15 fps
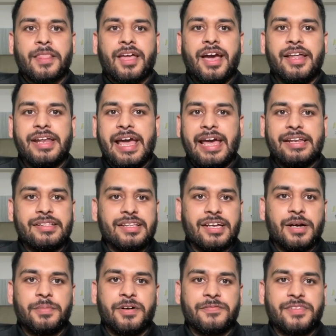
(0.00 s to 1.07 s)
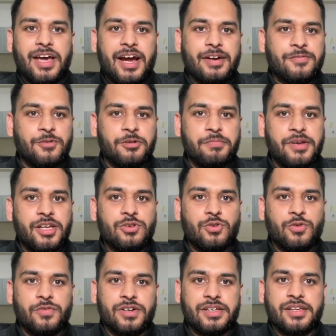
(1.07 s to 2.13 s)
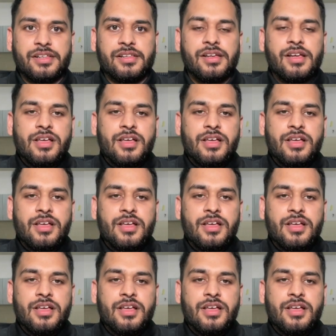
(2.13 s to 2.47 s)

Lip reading: and anything above that would be an overkill.